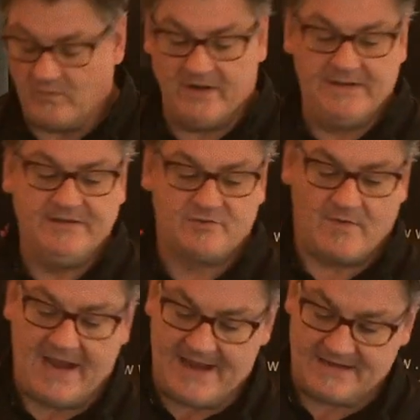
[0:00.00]
one of these
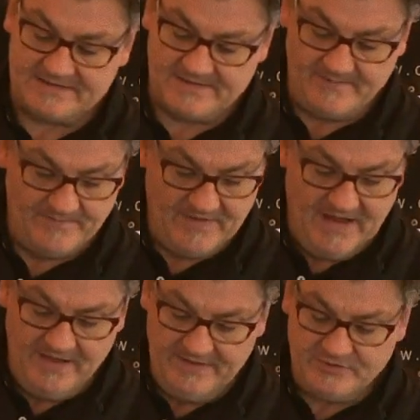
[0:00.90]
racks.
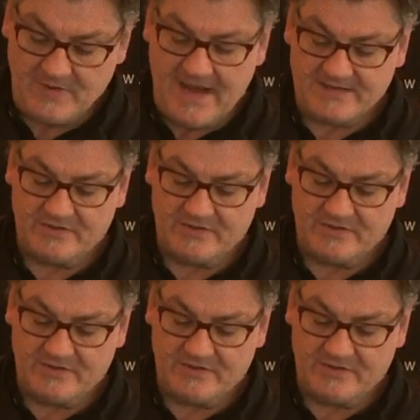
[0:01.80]
These racks